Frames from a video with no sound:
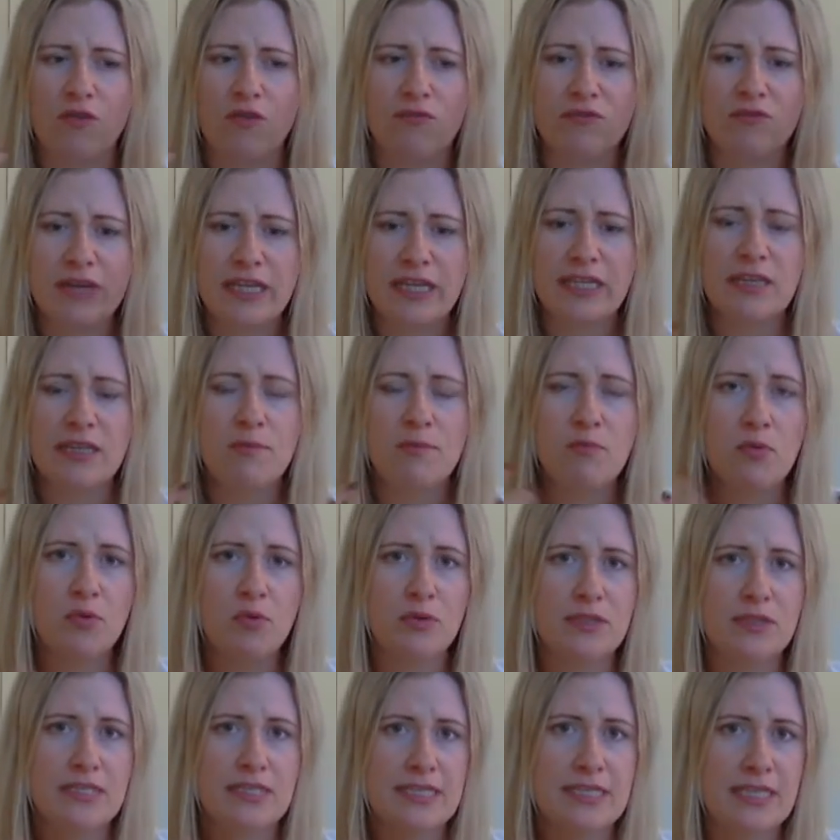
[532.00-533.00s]
really
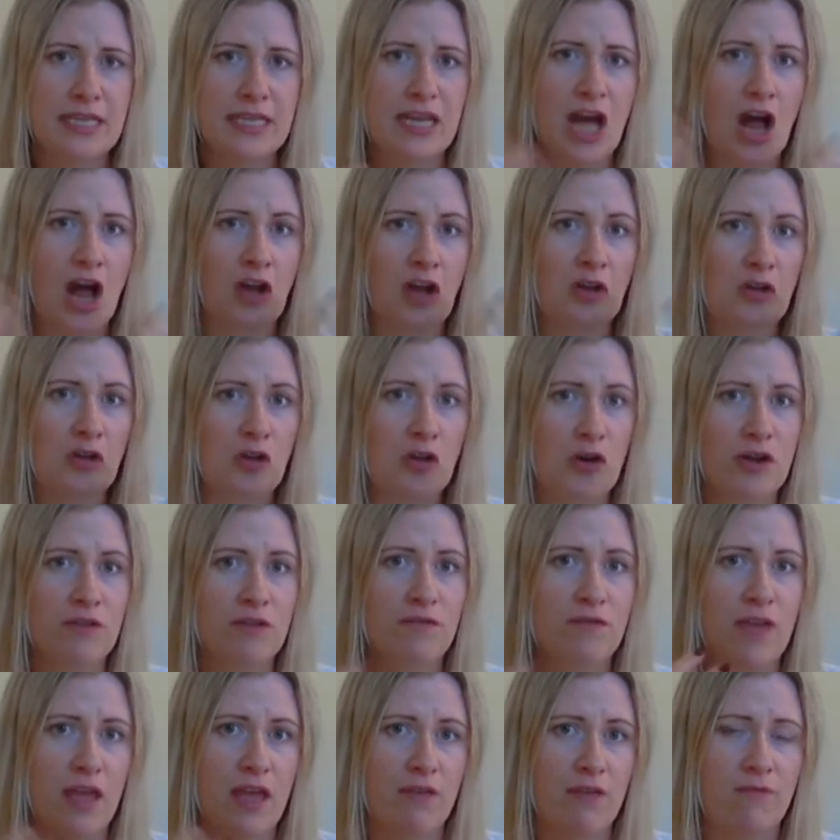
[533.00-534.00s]
puts in a lot
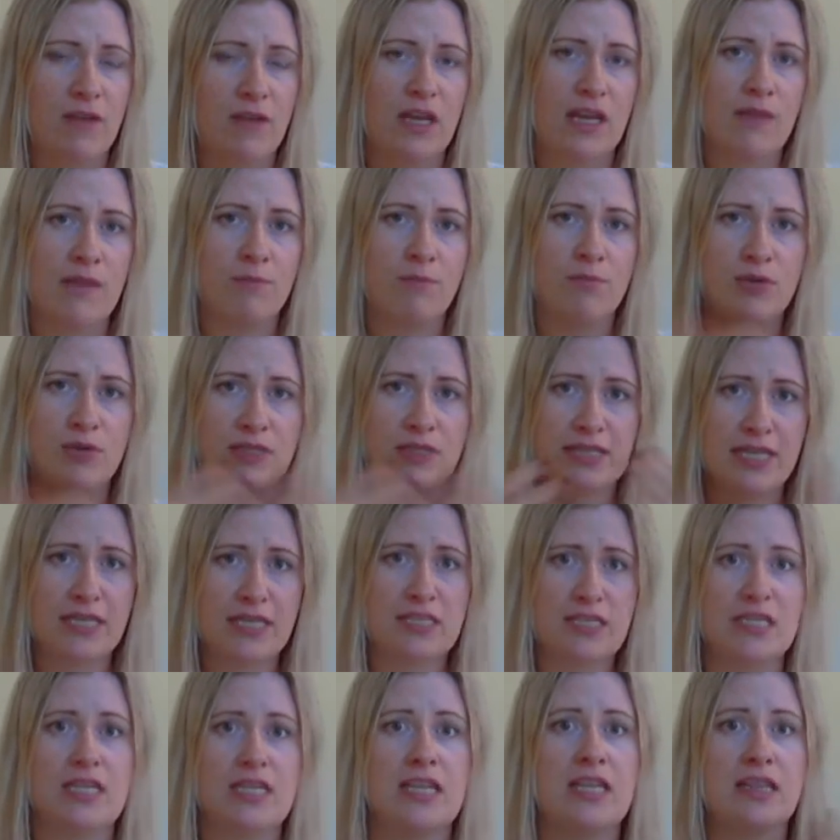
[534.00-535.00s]
of effort in
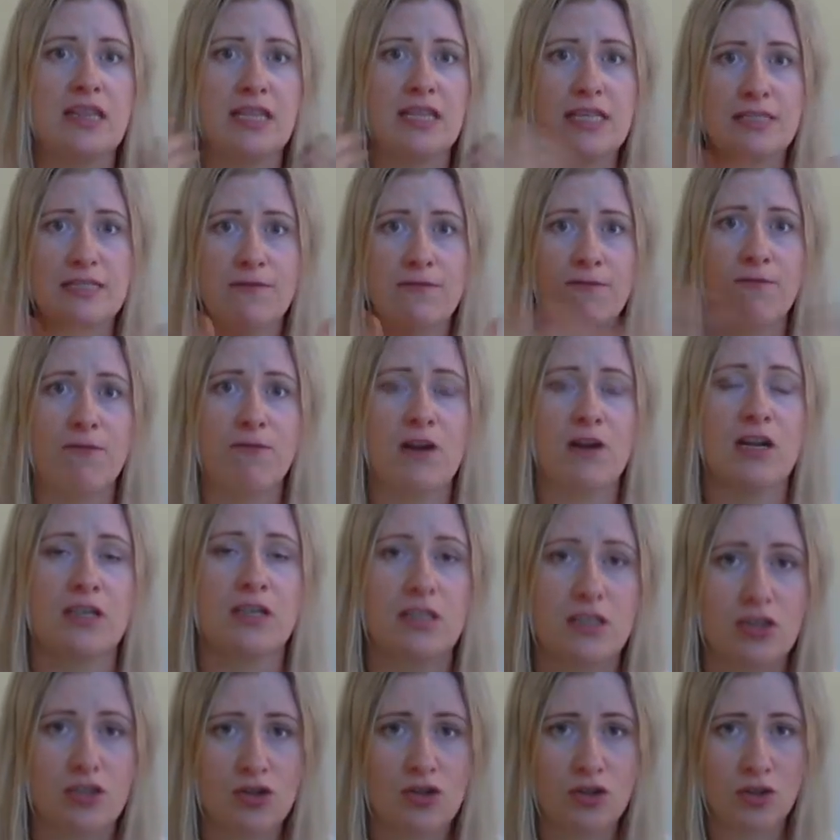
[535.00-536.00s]
presenting this front
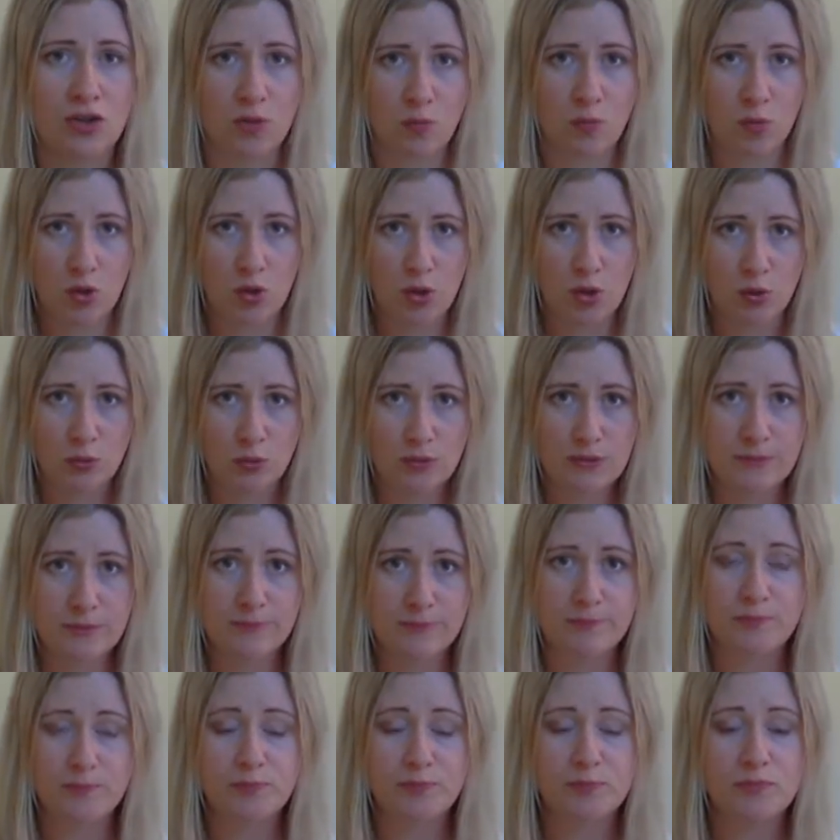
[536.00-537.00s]
to the world.
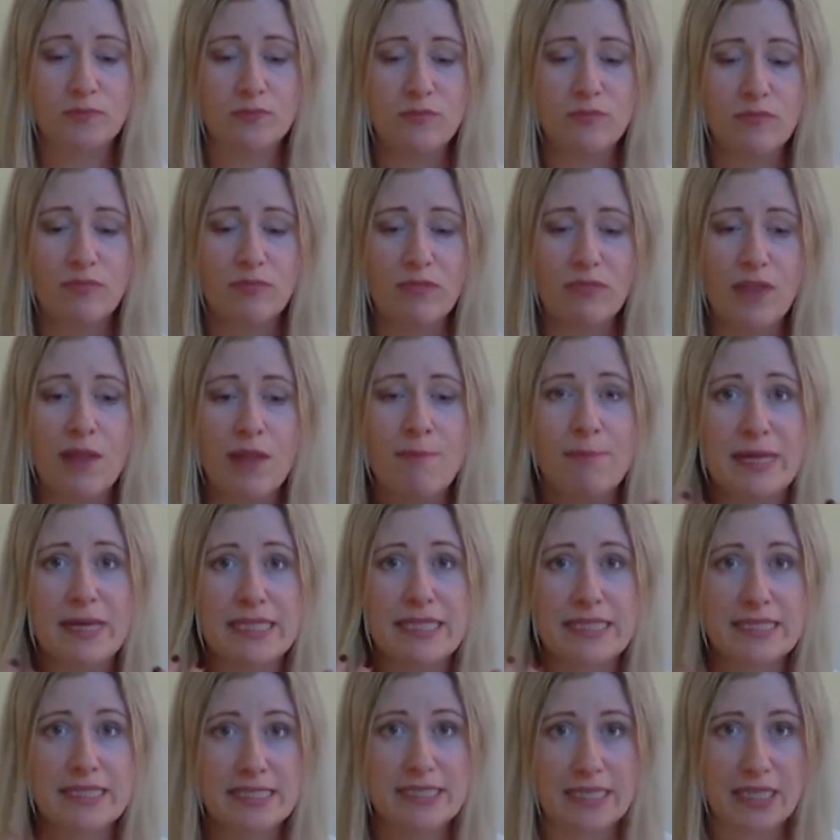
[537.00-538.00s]
But
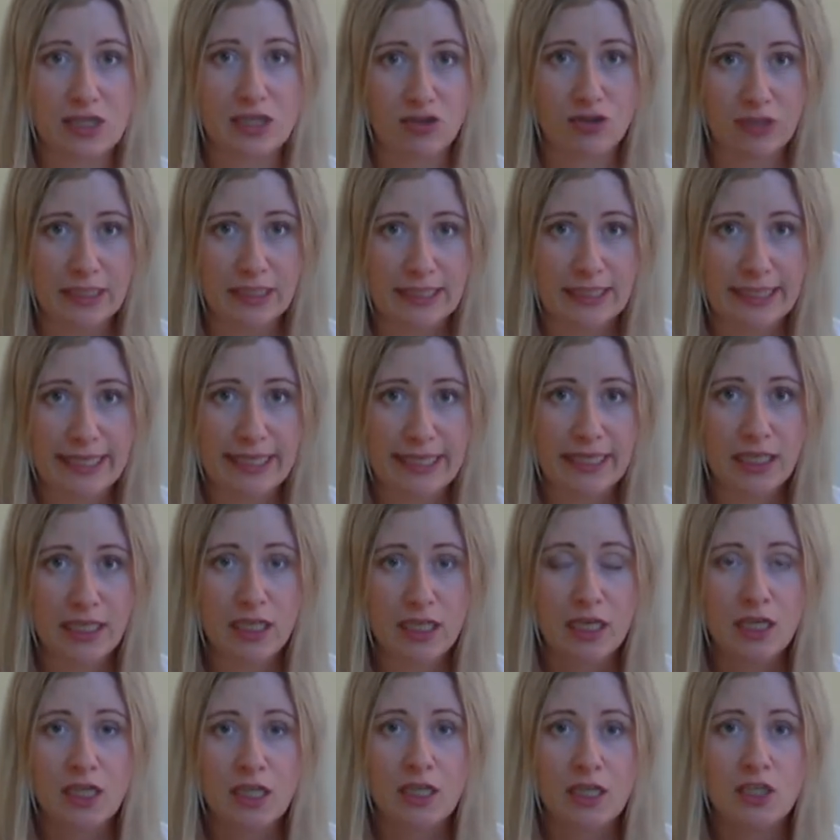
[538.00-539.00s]
secretly,
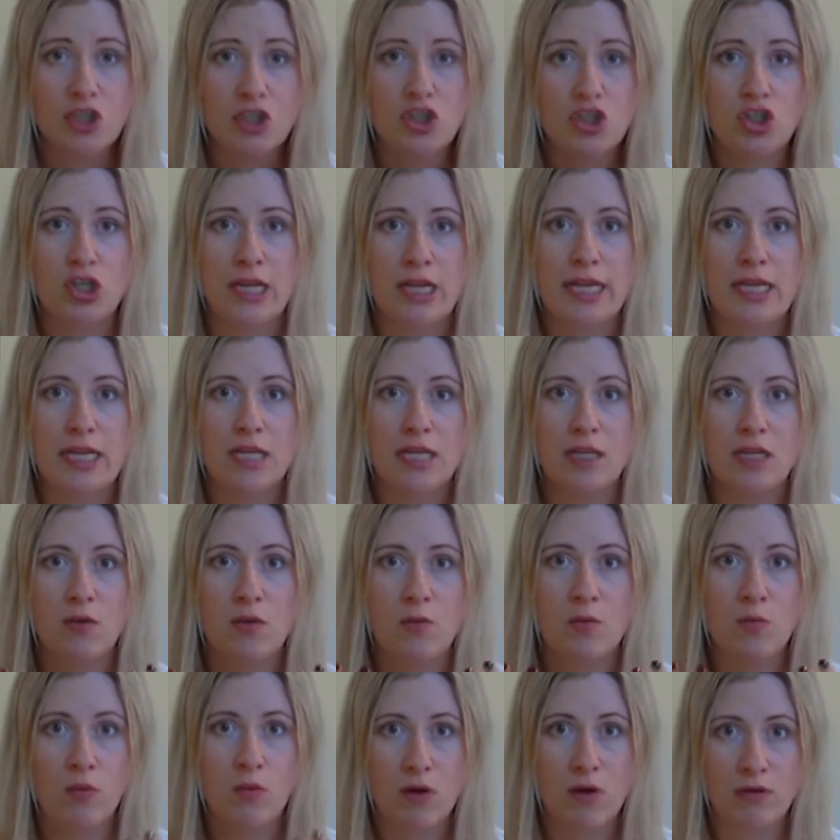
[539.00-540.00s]
she
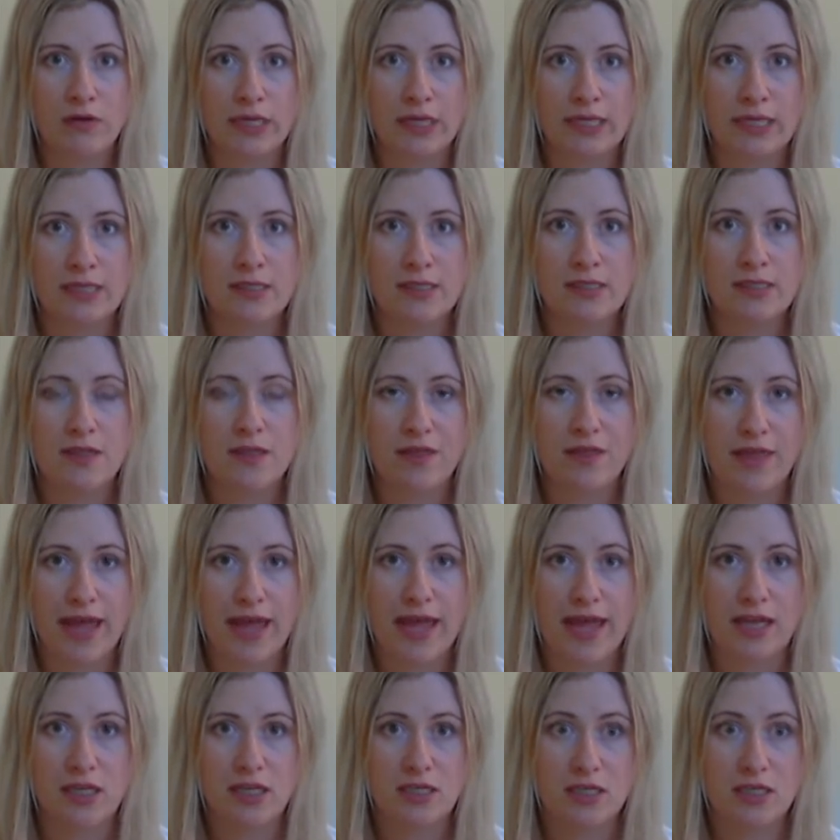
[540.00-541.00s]
worries
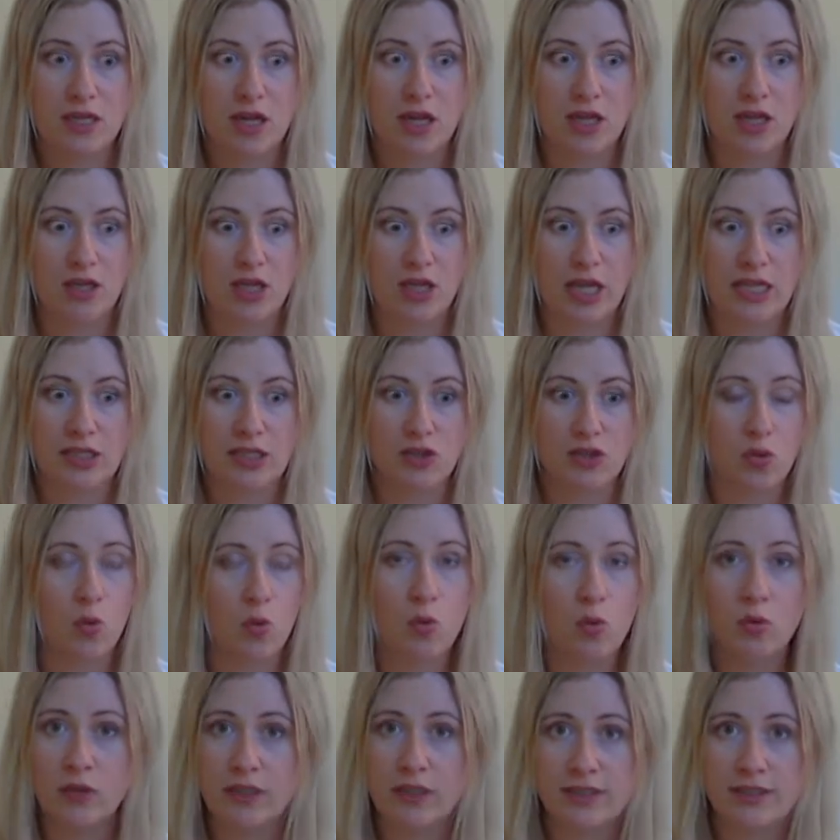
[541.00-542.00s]
that it's
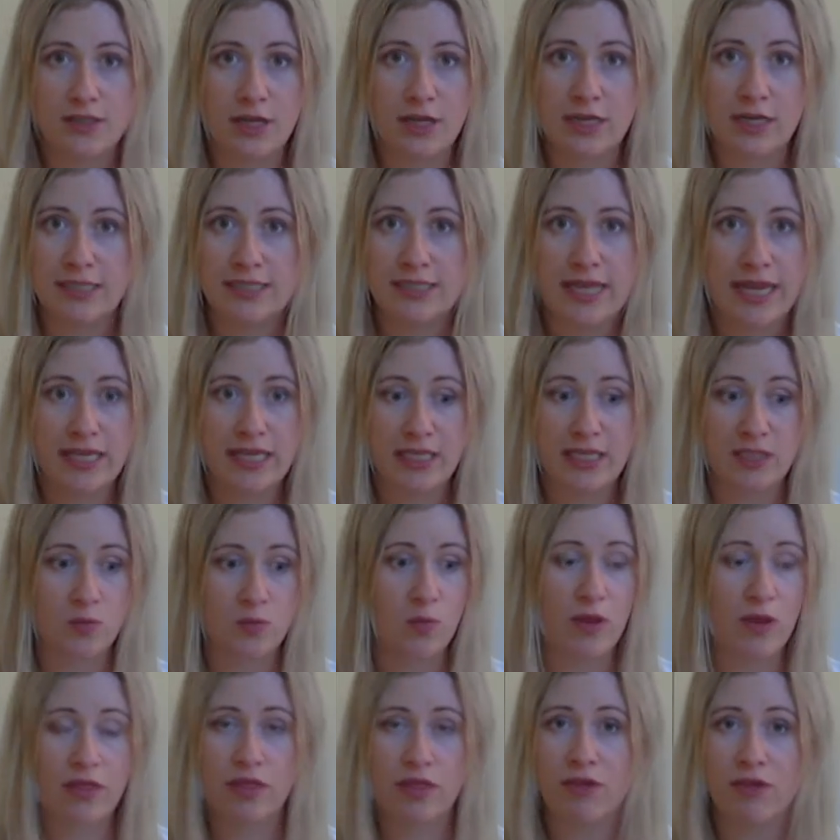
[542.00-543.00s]
going to take is
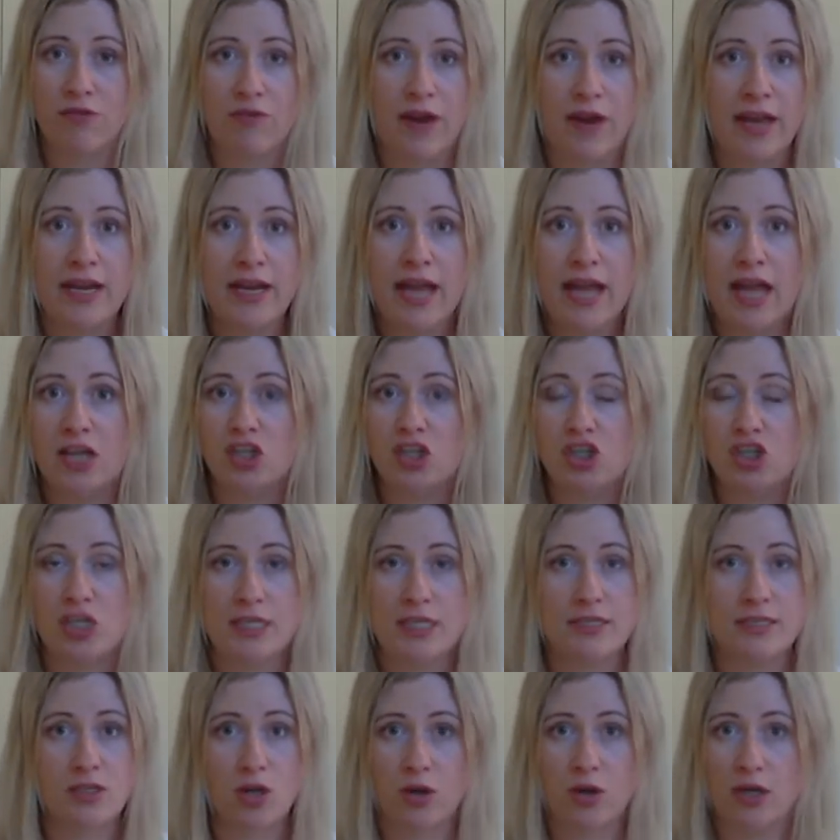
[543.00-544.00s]
one thread, and
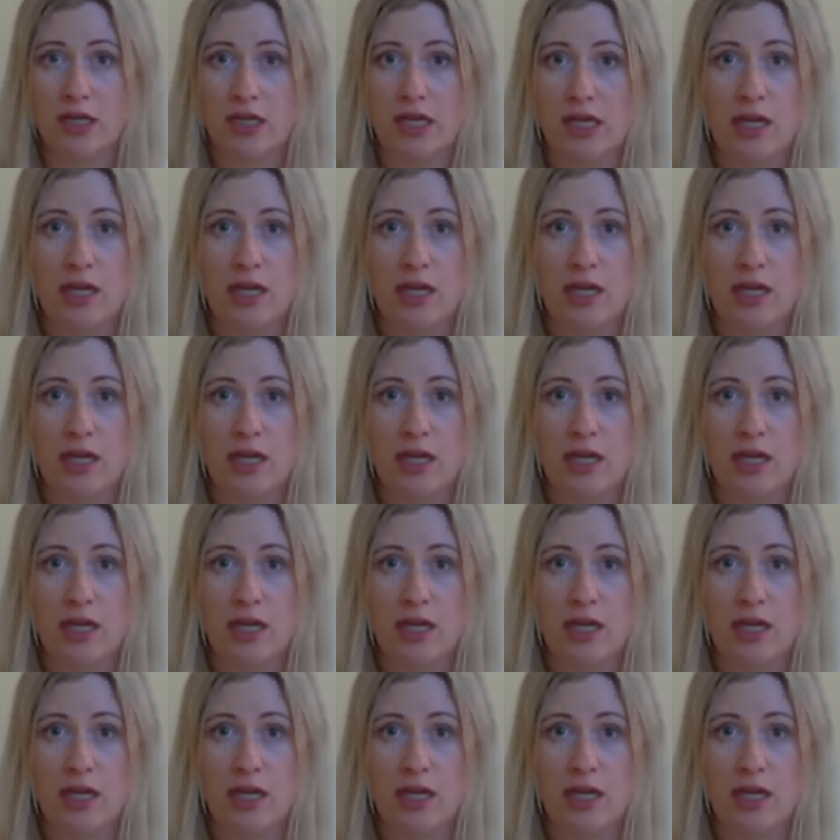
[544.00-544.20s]
she's going to